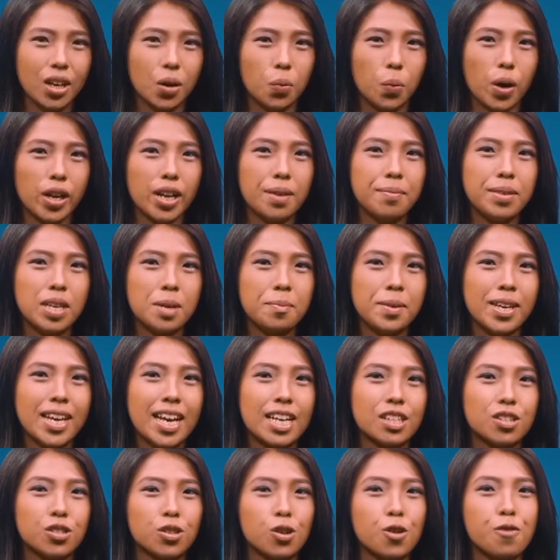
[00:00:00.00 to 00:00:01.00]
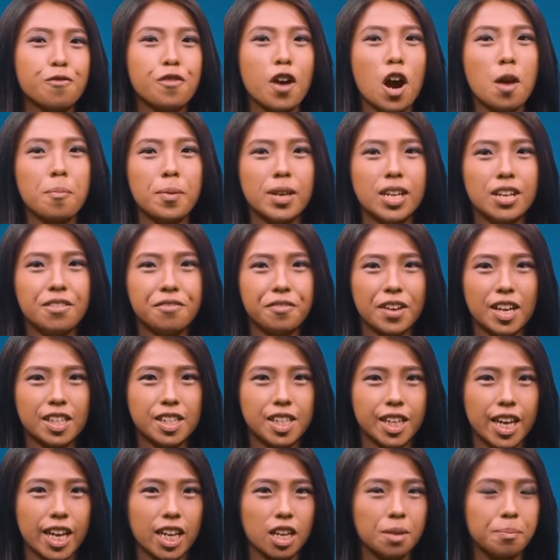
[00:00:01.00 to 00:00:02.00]
1MDB has so far been
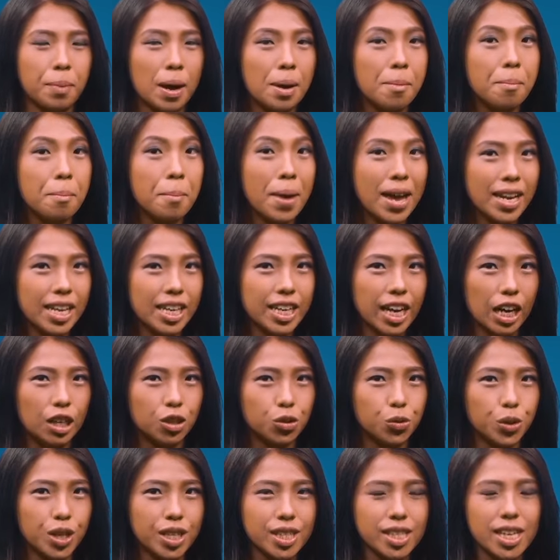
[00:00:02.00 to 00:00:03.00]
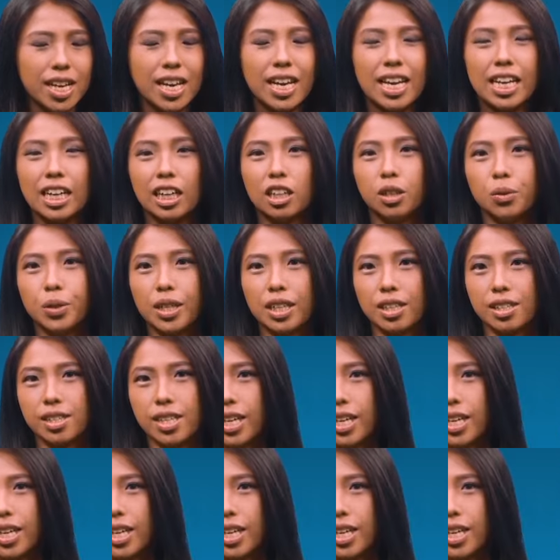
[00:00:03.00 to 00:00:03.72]
investigated by many countries, including